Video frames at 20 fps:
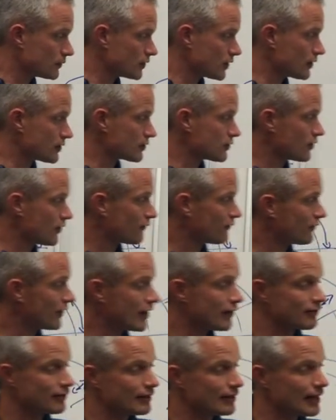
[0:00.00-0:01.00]
so it's not
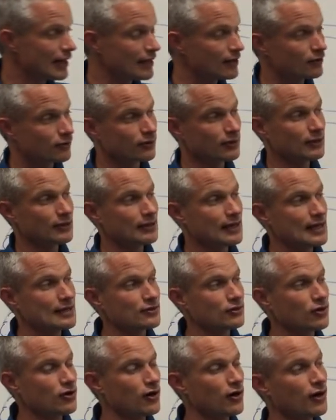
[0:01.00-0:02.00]
far inland or it
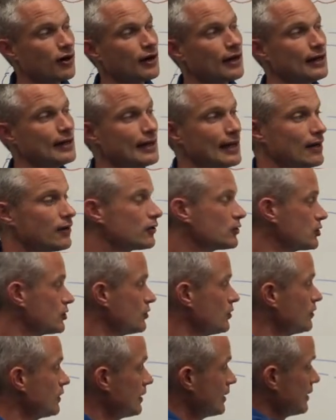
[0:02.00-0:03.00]
hasn't got high
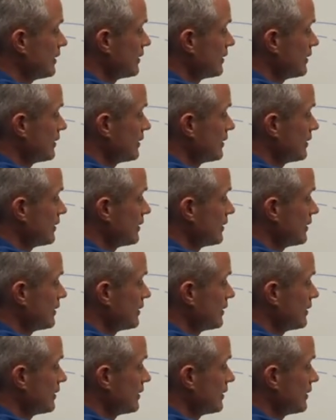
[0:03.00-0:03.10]
altitude.